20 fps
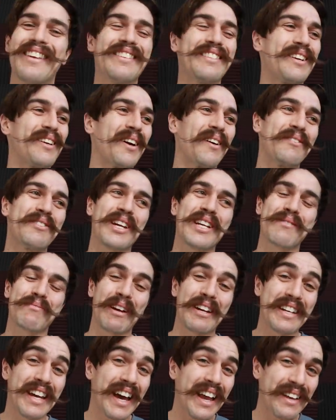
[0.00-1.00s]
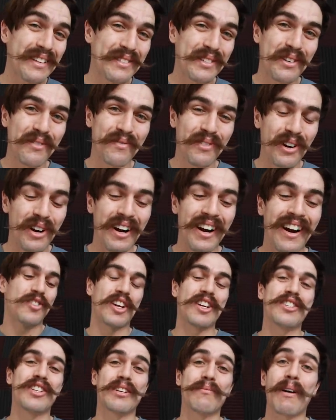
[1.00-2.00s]
This year I've changed my diet so far,
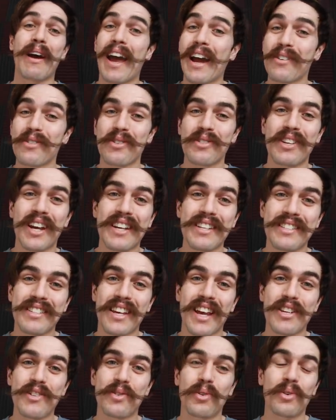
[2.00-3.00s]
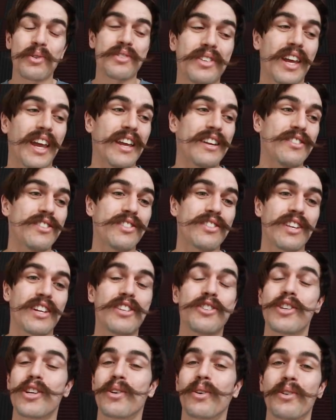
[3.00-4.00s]
changing my exercise schedules, and just
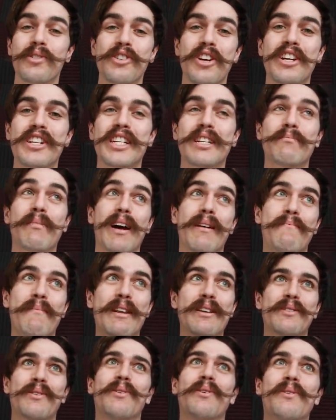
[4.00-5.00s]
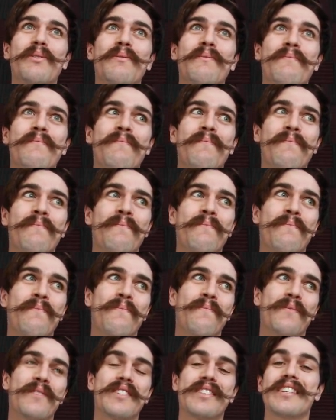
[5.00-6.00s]
in general changing my mental
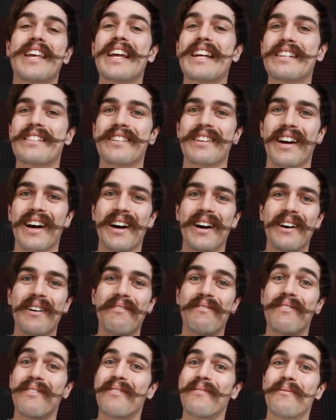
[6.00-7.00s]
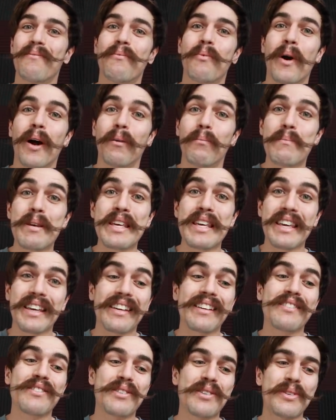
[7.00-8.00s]
state of
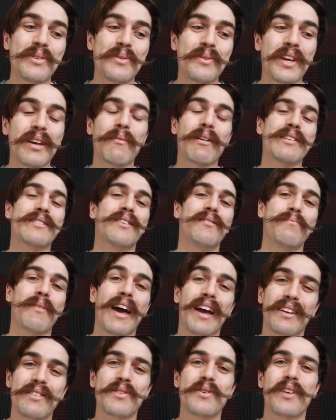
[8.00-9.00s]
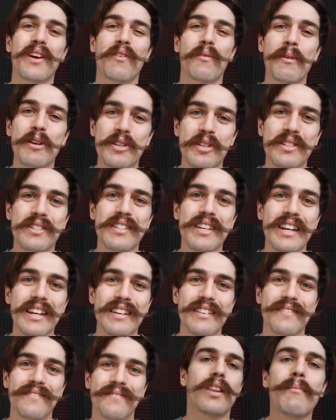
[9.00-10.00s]
well-being to get myself back to that remission
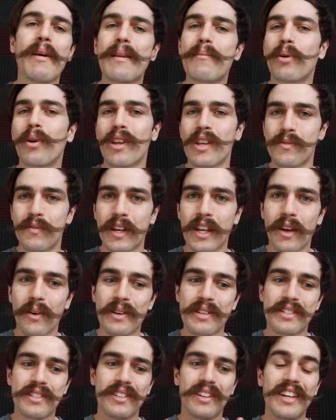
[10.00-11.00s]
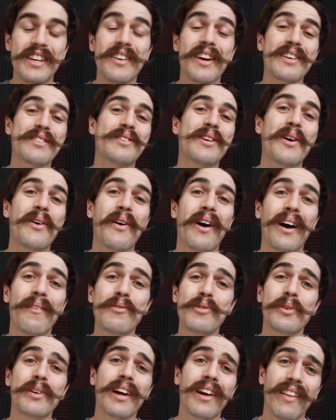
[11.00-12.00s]
state. The main point of this video is to let you guys know
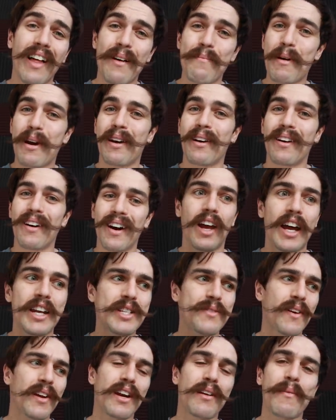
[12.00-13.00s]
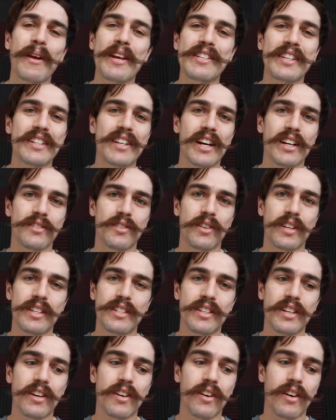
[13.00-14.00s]
I'm doing a lot better. I just found an amazing doctor
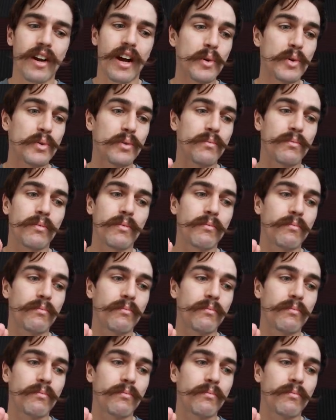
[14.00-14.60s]
this year who's